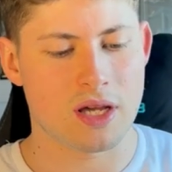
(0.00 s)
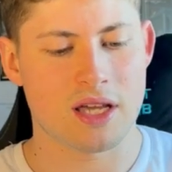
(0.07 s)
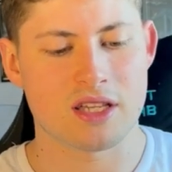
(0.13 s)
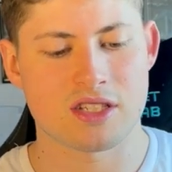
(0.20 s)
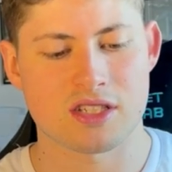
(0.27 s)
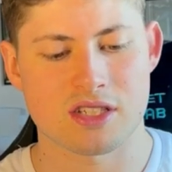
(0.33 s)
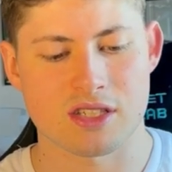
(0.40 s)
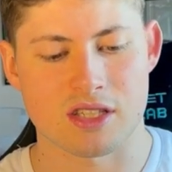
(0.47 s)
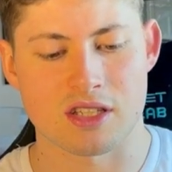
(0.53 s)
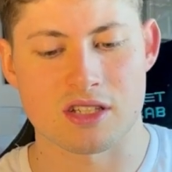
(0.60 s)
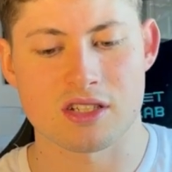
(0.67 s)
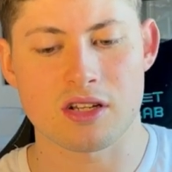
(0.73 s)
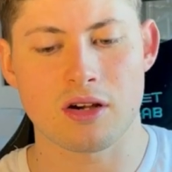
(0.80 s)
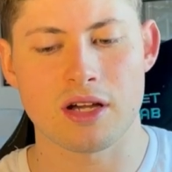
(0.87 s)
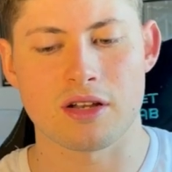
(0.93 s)
is the
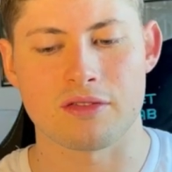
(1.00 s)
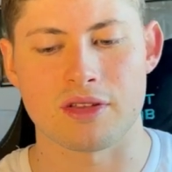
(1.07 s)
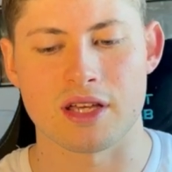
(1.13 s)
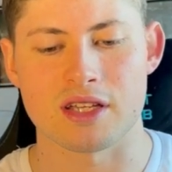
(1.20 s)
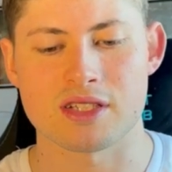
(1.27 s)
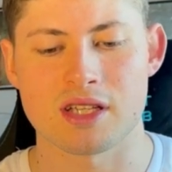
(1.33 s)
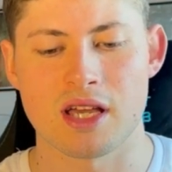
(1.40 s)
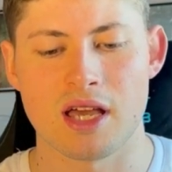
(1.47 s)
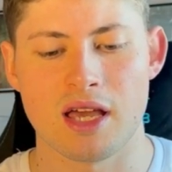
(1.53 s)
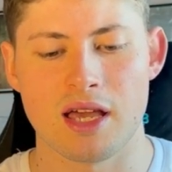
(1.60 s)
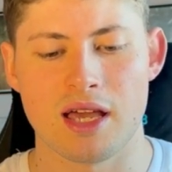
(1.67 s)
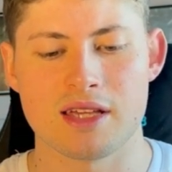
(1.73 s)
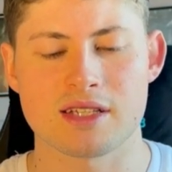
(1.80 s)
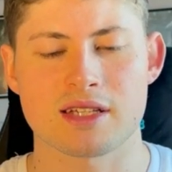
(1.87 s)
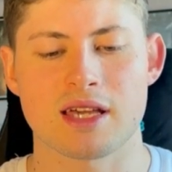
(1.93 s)
design of this,
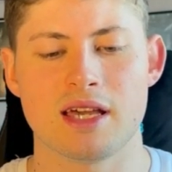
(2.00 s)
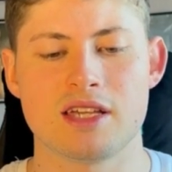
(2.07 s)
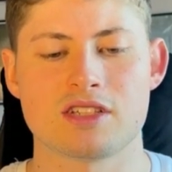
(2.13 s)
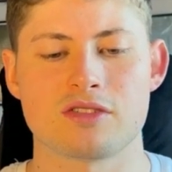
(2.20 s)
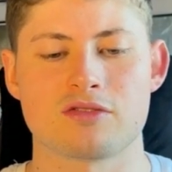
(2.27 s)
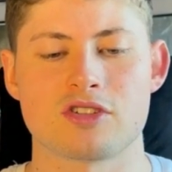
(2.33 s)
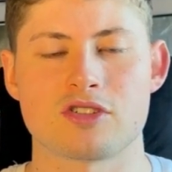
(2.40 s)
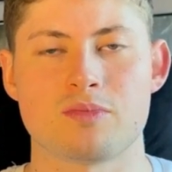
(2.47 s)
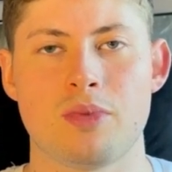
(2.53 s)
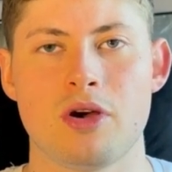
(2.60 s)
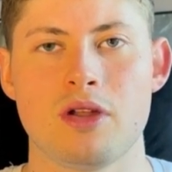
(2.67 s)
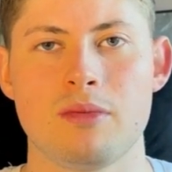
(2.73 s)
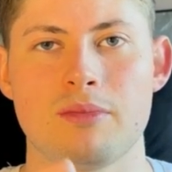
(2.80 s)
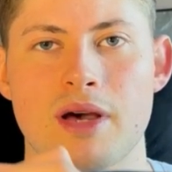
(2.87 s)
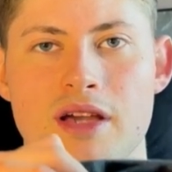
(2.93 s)
in the case of just
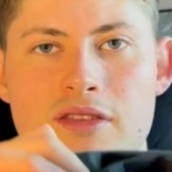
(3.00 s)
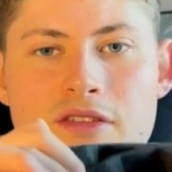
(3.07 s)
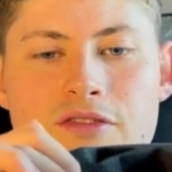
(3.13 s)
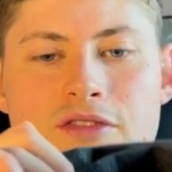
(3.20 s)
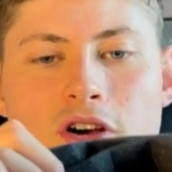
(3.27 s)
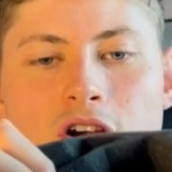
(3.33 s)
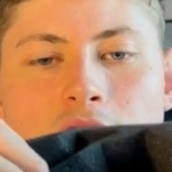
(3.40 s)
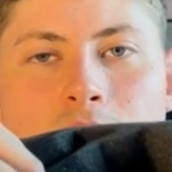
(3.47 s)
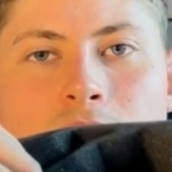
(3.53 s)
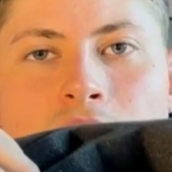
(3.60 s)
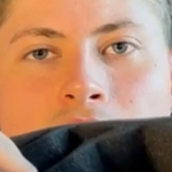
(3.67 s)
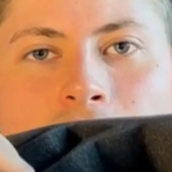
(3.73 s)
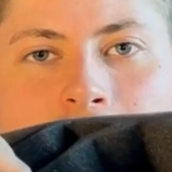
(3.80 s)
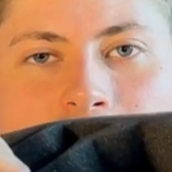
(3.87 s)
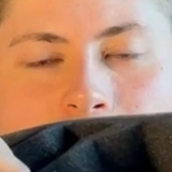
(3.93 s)
putting back the foam
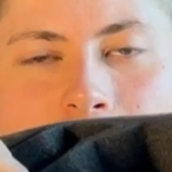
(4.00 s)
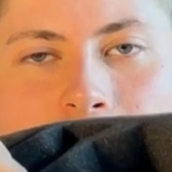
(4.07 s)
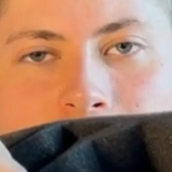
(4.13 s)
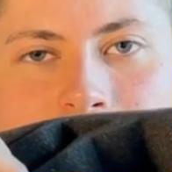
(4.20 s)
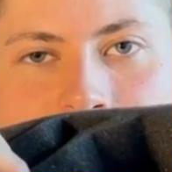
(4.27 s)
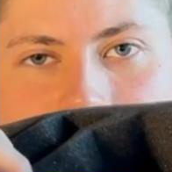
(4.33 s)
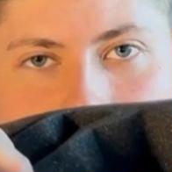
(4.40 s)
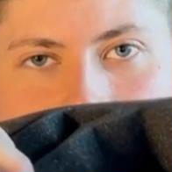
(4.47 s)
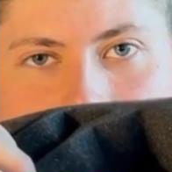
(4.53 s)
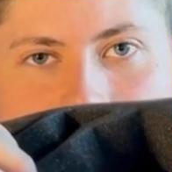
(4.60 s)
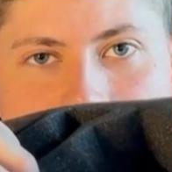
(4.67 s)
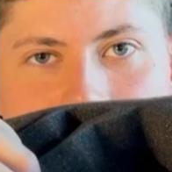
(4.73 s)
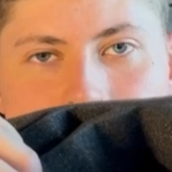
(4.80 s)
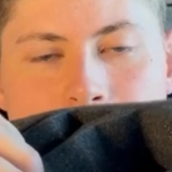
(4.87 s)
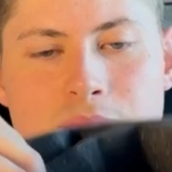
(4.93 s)
to be able to
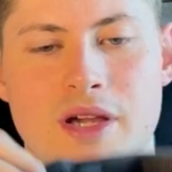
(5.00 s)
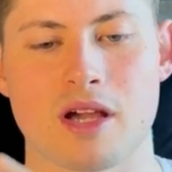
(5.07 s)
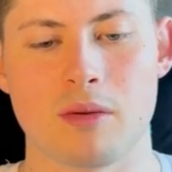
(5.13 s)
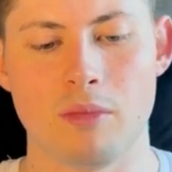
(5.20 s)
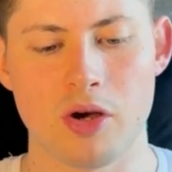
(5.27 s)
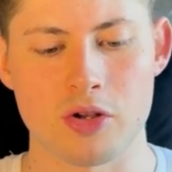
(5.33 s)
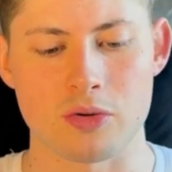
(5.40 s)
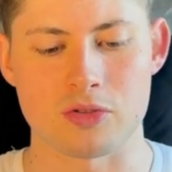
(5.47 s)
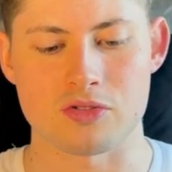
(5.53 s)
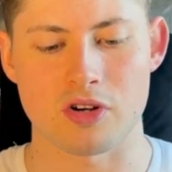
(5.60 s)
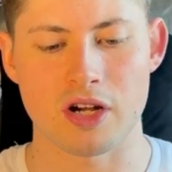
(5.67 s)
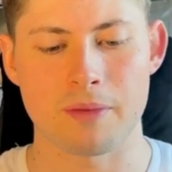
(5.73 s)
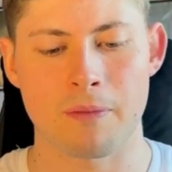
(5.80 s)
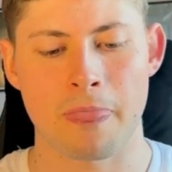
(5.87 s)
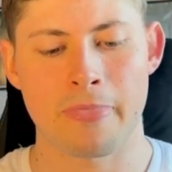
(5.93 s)
squeeze in bigger models,
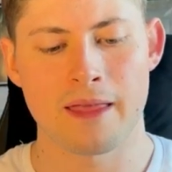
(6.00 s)
right?